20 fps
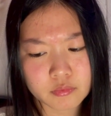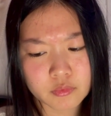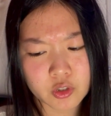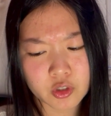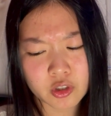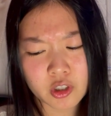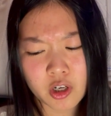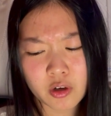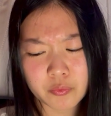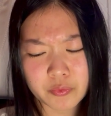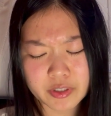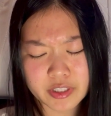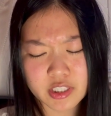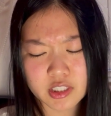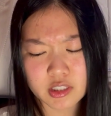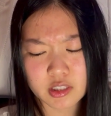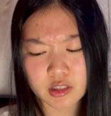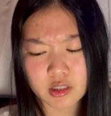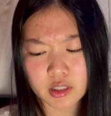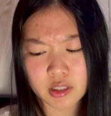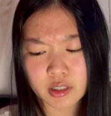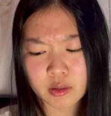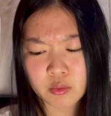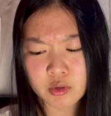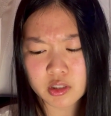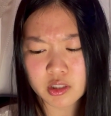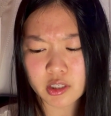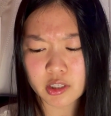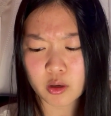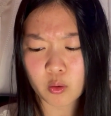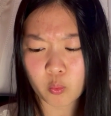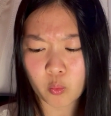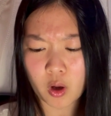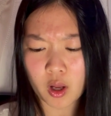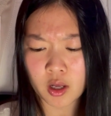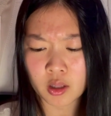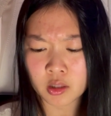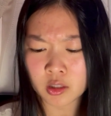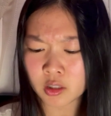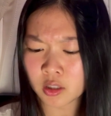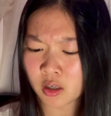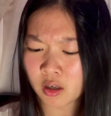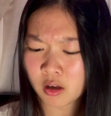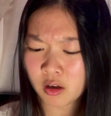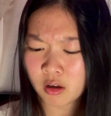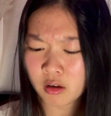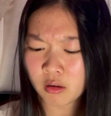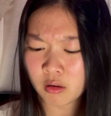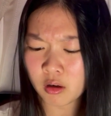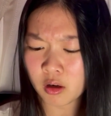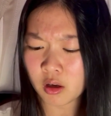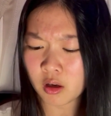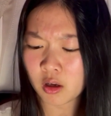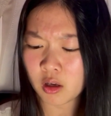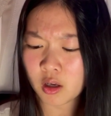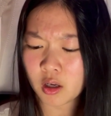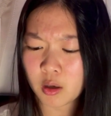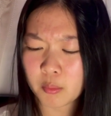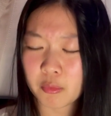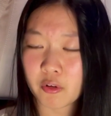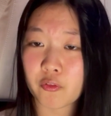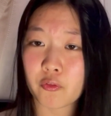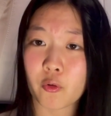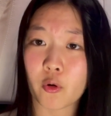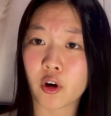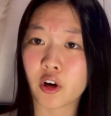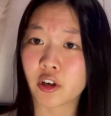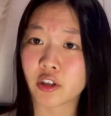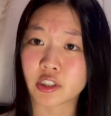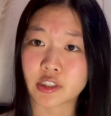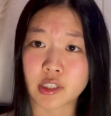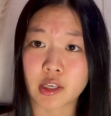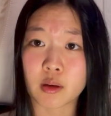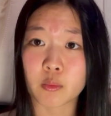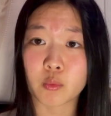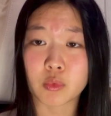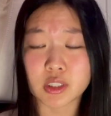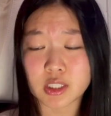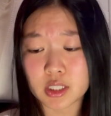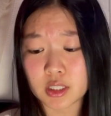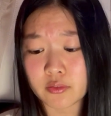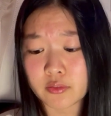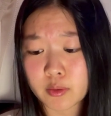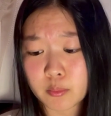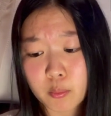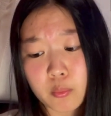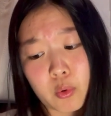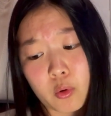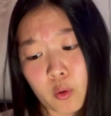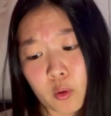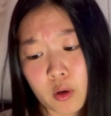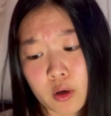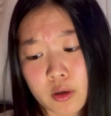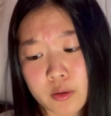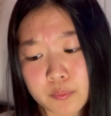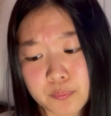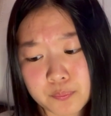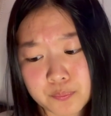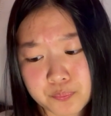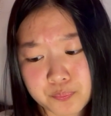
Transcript: or not recently it was like a while ago before her son was even born